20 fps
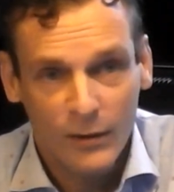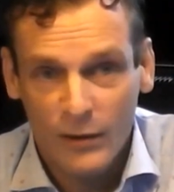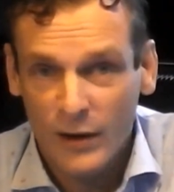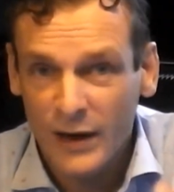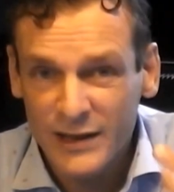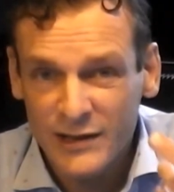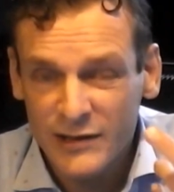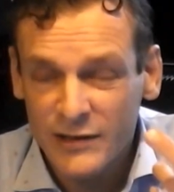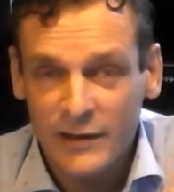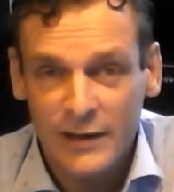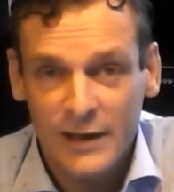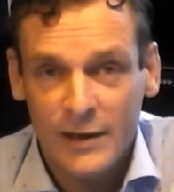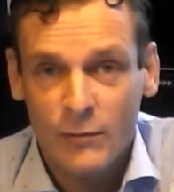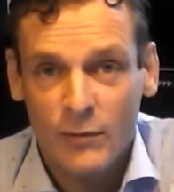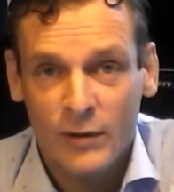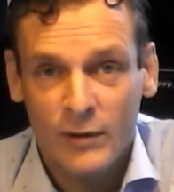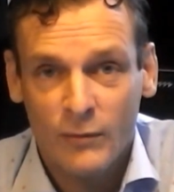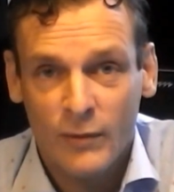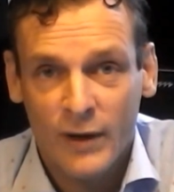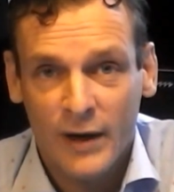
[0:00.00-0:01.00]
Well, I certainly
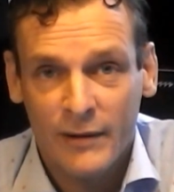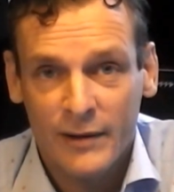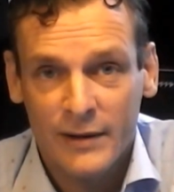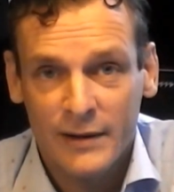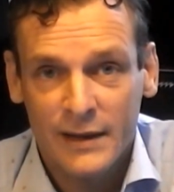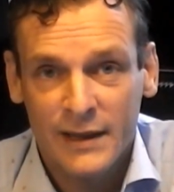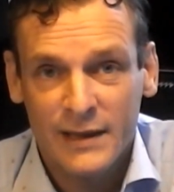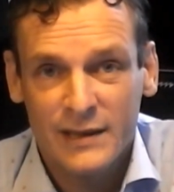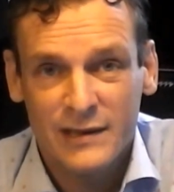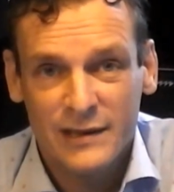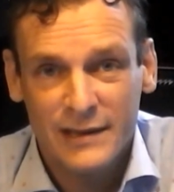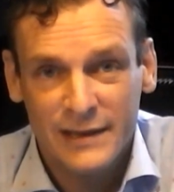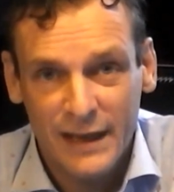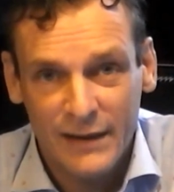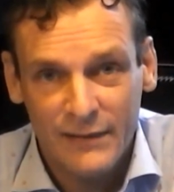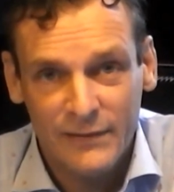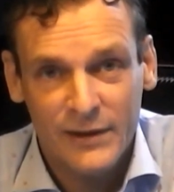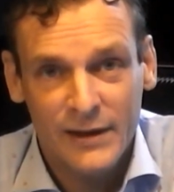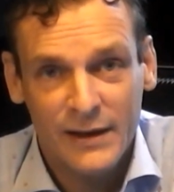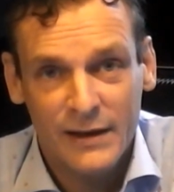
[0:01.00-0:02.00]
wouldn't wear it. It's
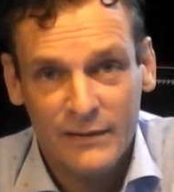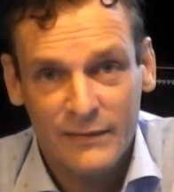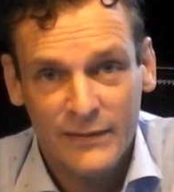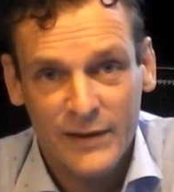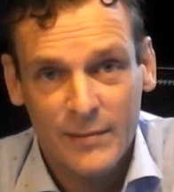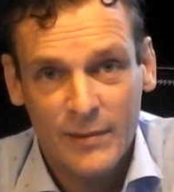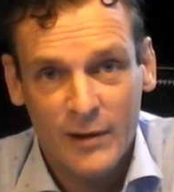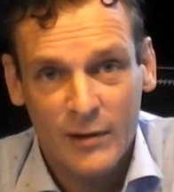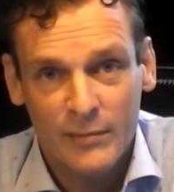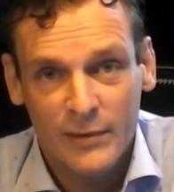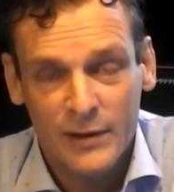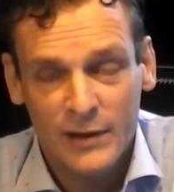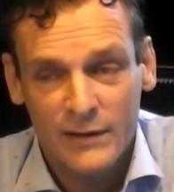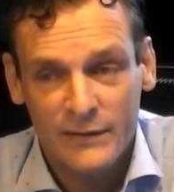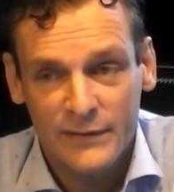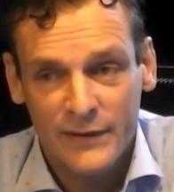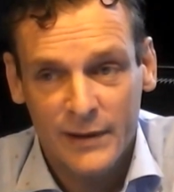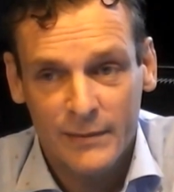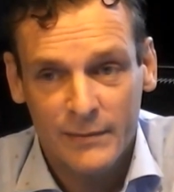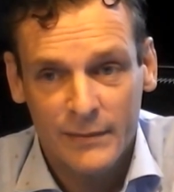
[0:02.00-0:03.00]
definitely a female
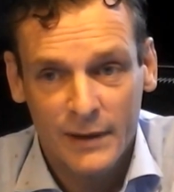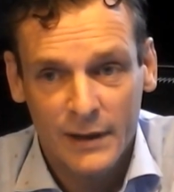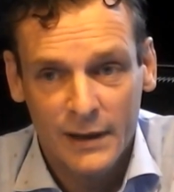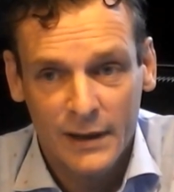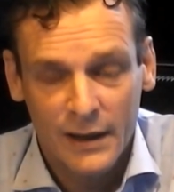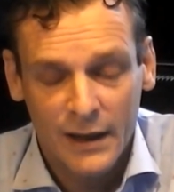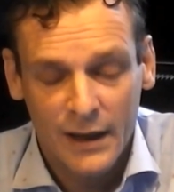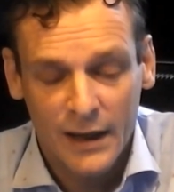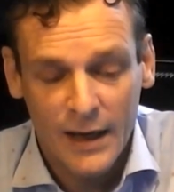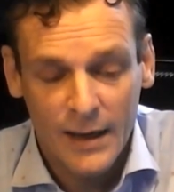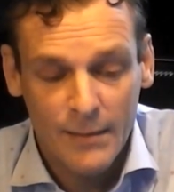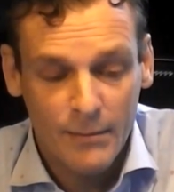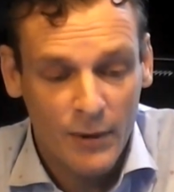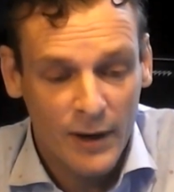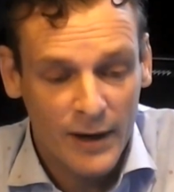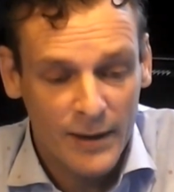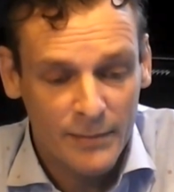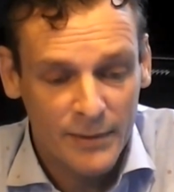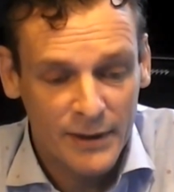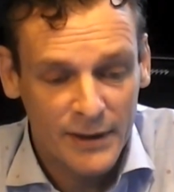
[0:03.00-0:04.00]
perfume, in
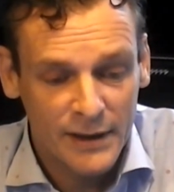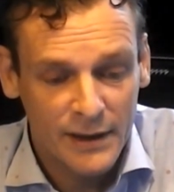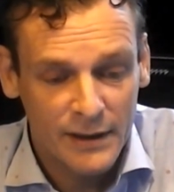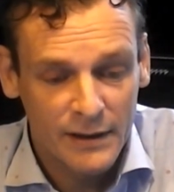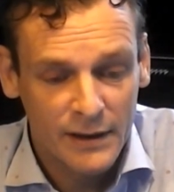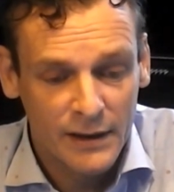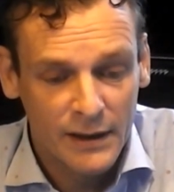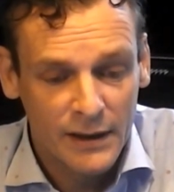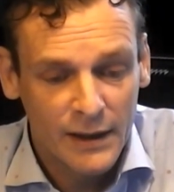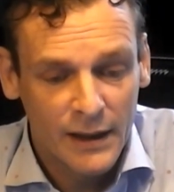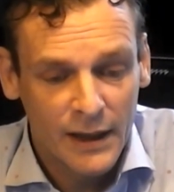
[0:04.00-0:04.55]
my opinion.